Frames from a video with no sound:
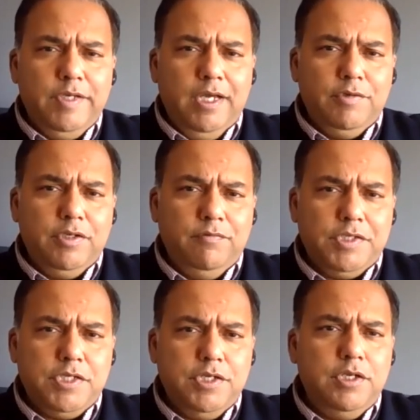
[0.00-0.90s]
We haven't
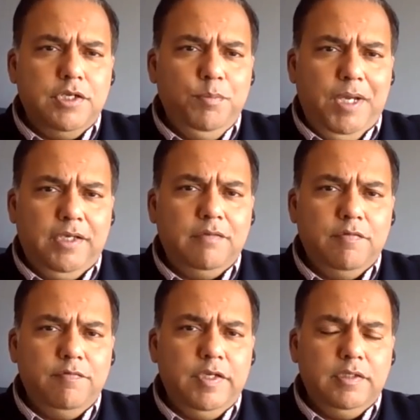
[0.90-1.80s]
invested in neobanking.
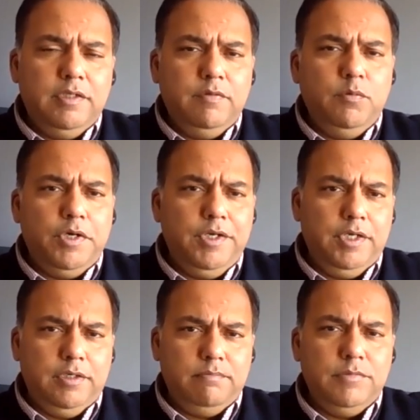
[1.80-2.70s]
We feel that we want
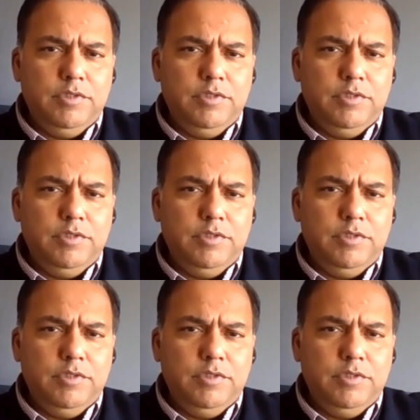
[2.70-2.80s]
to take,